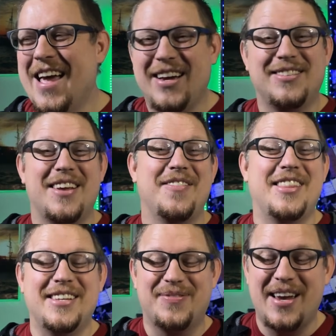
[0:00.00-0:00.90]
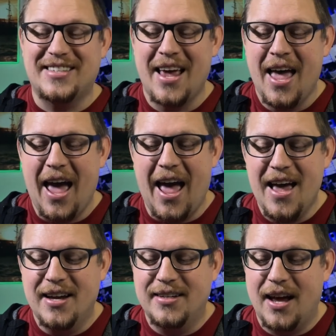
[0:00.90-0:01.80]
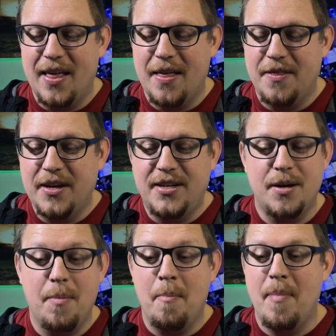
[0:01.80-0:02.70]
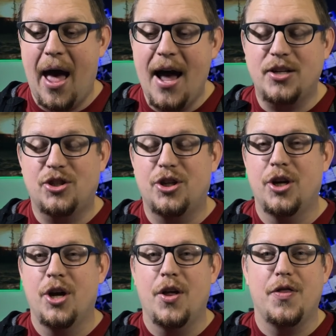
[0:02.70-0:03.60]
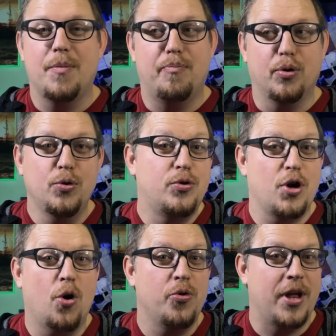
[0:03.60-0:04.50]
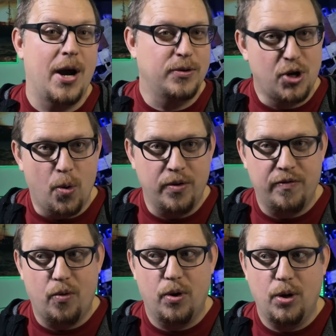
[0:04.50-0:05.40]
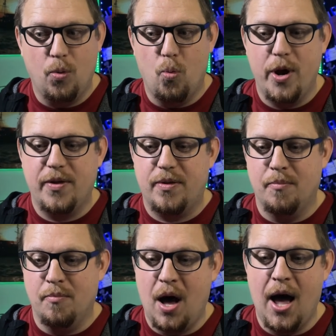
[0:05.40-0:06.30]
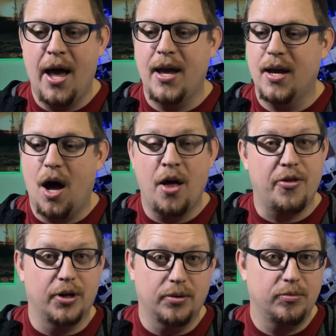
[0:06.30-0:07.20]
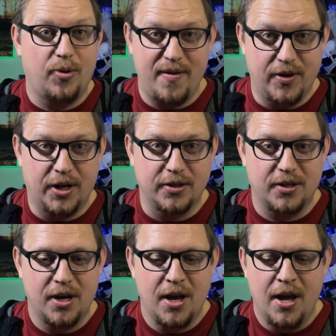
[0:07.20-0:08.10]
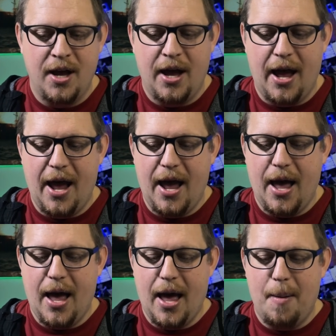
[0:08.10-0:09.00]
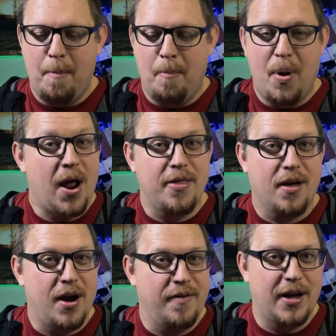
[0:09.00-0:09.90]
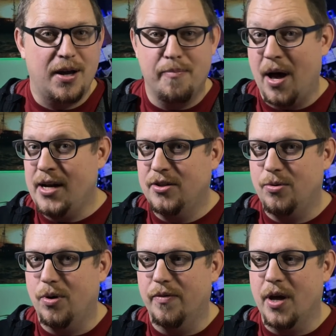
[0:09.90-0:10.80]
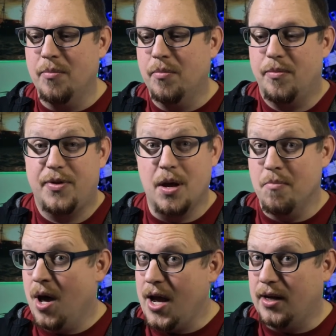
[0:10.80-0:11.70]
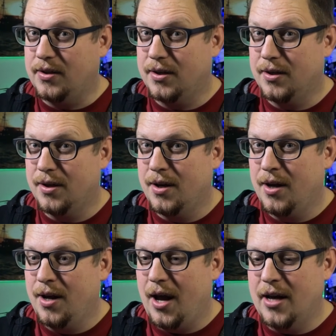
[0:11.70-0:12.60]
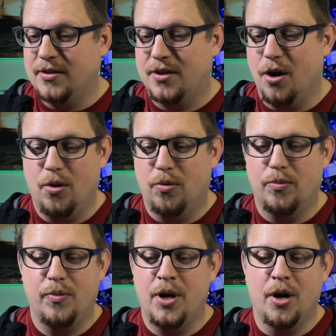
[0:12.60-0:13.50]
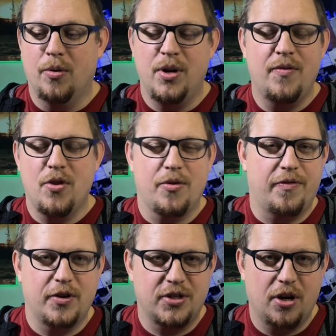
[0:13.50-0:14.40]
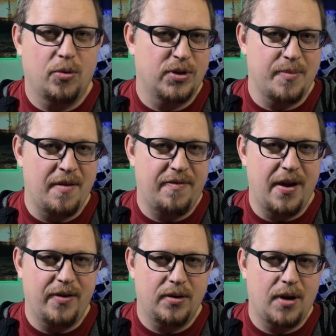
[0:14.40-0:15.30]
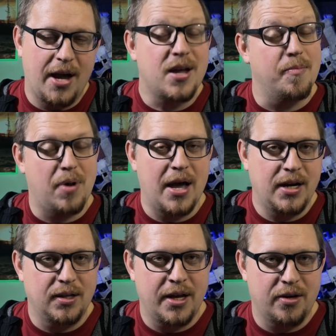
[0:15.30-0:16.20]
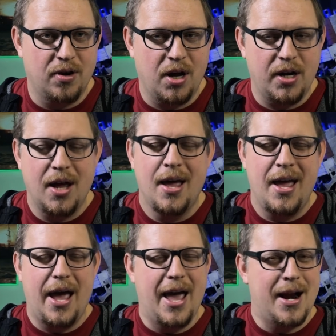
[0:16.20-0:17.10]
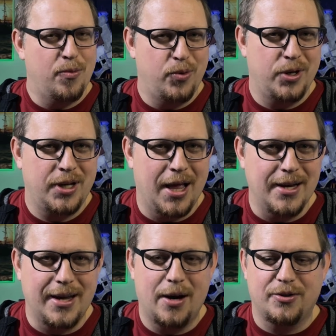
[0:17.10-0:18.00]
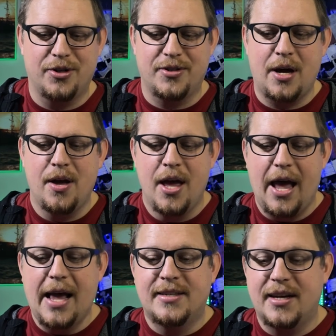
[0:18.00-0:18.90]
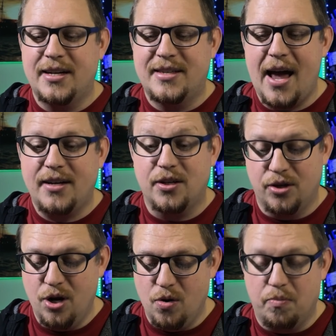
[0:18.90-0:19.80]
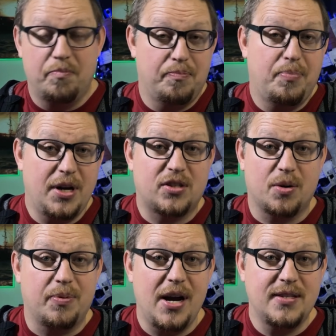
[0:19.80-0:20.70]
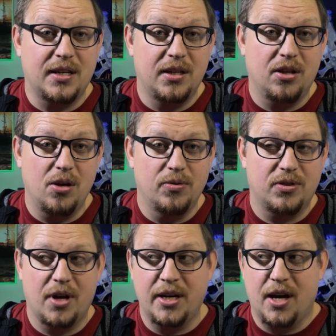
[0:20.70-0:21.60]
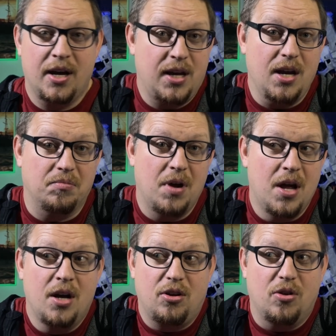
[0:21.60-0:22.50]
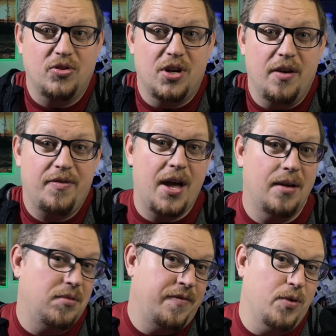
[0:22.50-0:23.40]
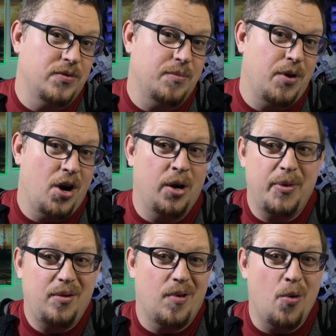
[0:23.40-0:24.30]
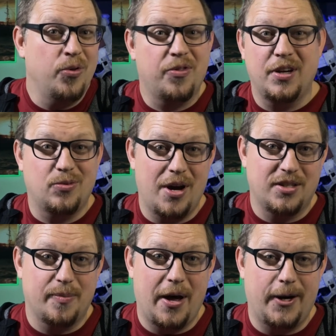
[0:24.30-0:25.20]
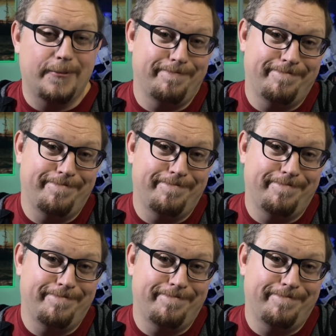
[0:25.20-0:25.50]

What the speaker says: who sent me these paints. And they didn't match the blue tone that I was going for with my other Gravediggers. But I thought combined 2 of them, they might. And so, even though the first color wasn't my favorite, I combine it later on, and I really like how it turns out. Is it exact? No, but it's surprisingly close. Like, again, close enough that if it was in my army, I wouldn't think twice about it.